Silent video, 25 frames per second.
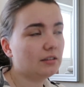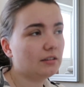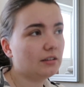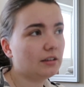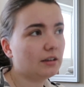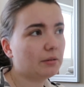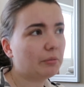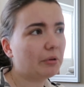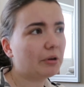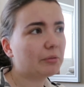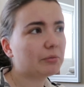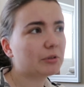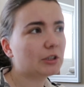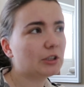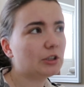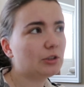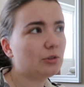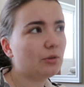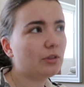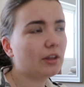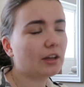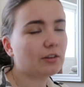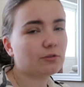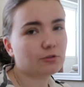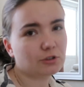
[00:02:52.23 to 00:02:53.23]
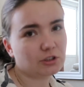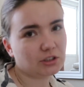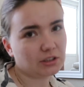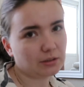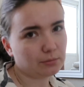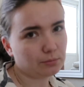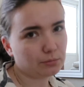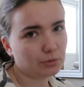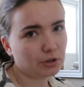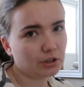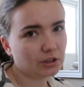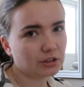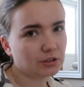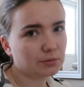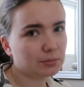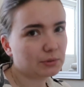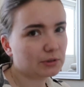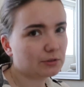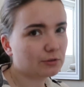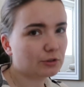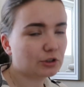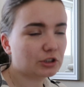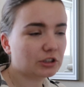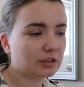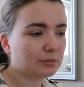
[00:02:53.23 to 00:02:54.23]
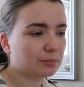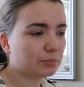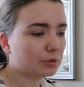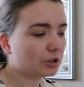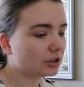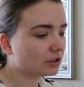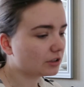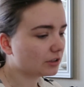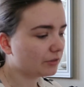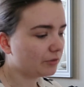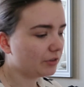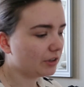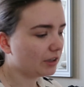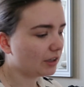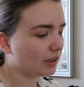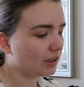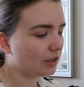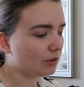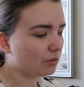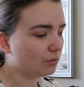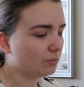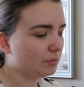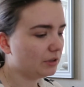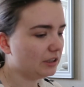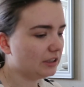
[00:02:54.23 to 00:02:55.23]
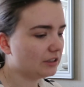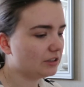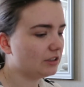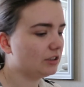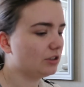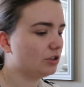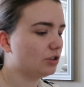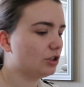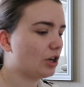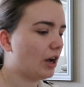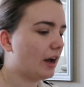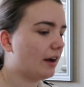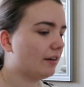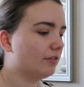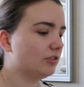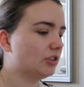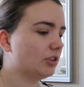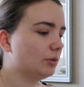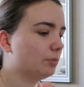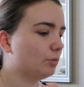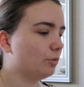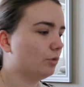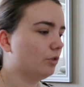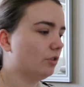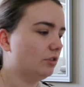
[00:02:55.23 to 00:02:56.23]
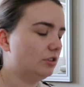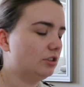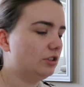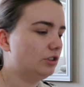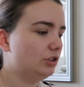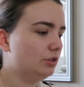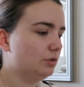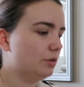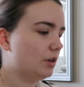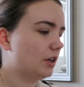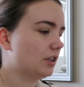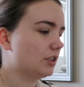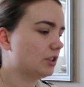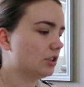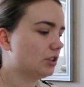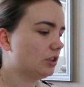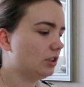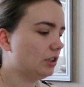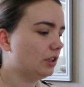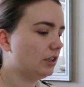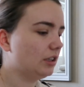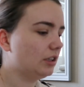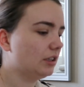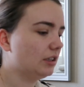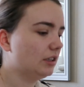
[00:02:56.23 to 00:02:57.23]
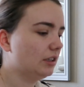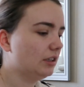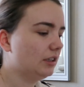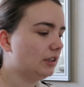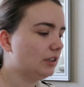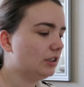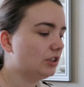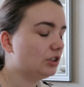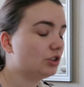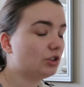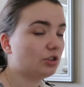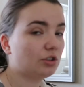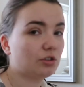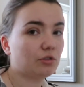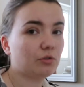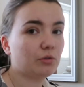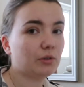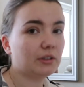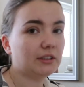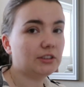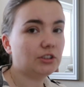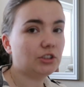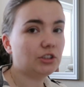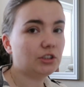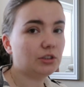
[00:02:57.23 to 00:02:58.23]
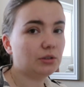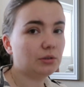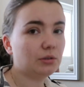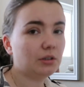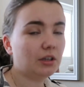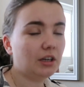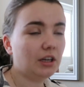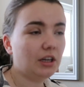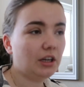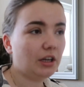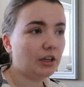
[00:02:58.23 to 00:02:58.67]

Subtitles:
I'm gonna do that for some parts, but for some parts I feel like it'll be easier to have some wood to actually screw into.